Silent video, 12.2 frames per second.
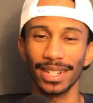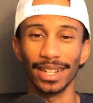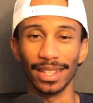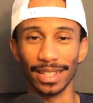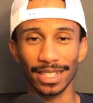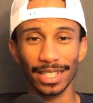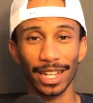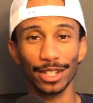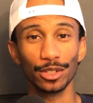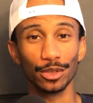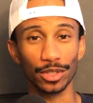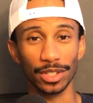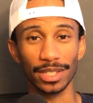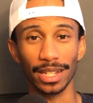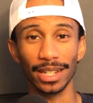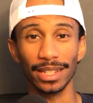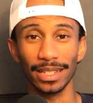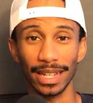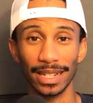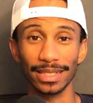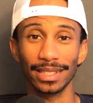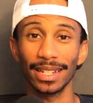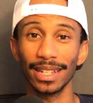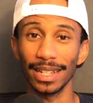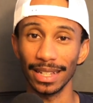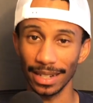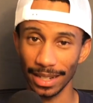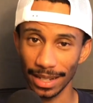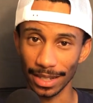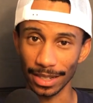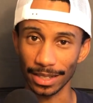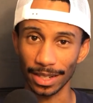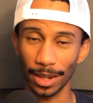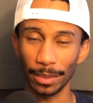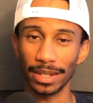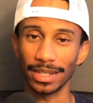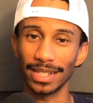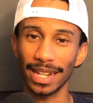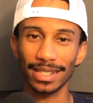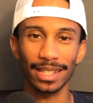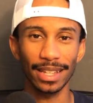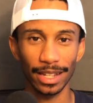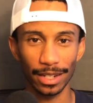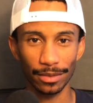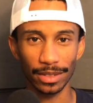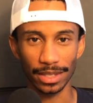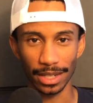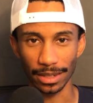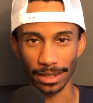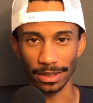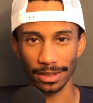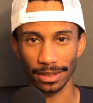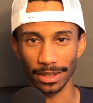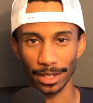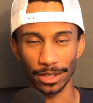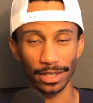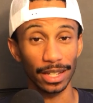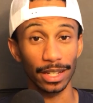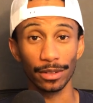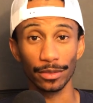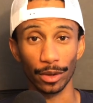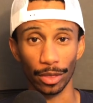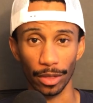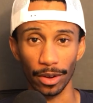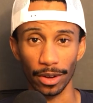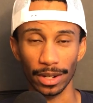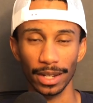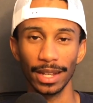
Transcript: In this case, you should say, yes, it is, because that's the end of the sentence. That's the end of your thought.